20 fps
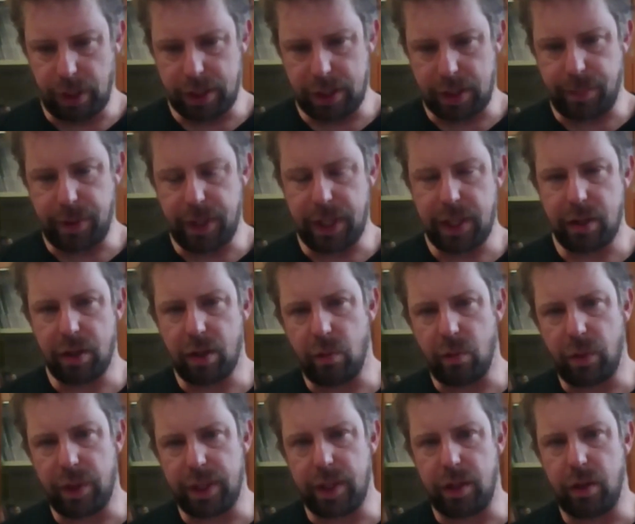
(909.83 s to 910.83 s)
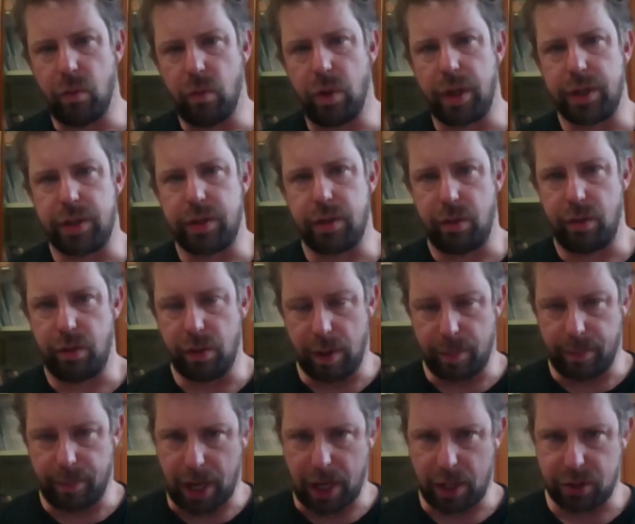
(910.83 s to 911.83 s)
Depending on whether you want to do a
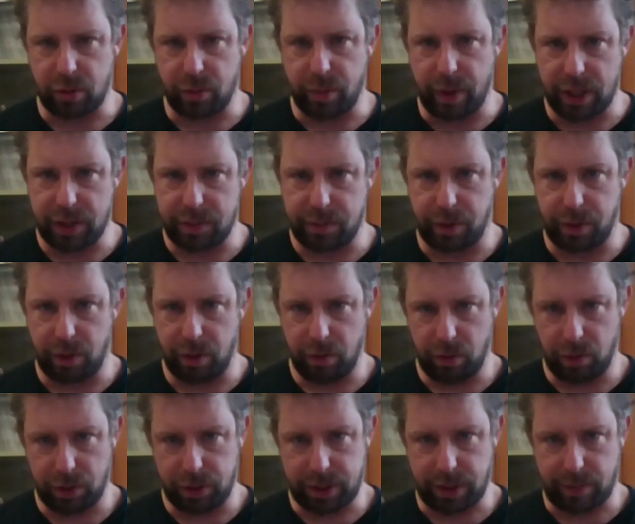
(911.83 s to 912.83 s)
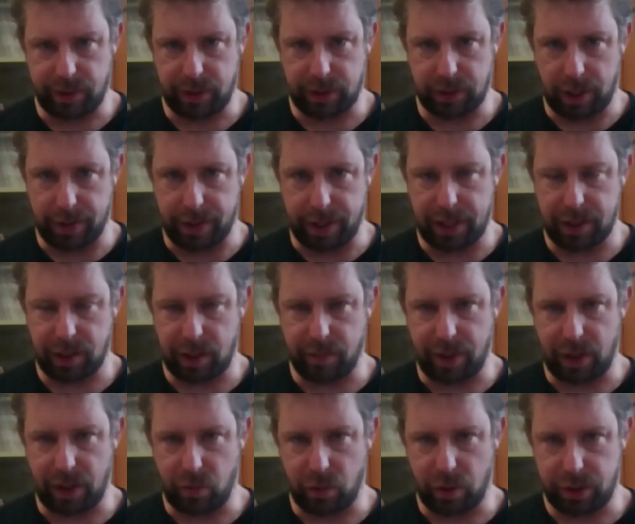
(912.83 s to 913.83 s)
partial mash brew or something like that, you
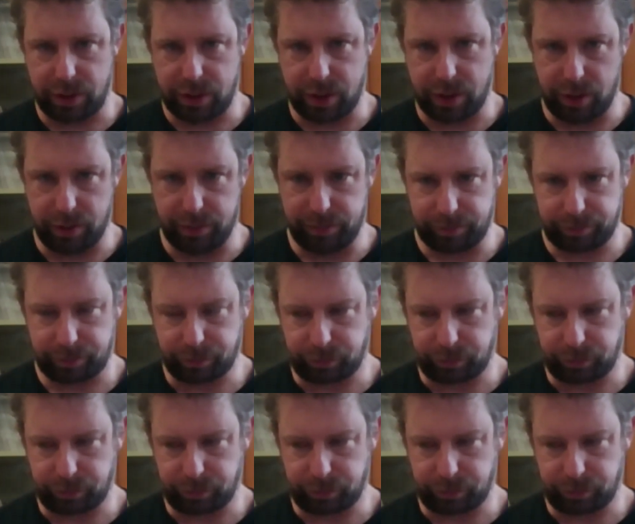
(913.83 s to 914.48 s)
may want to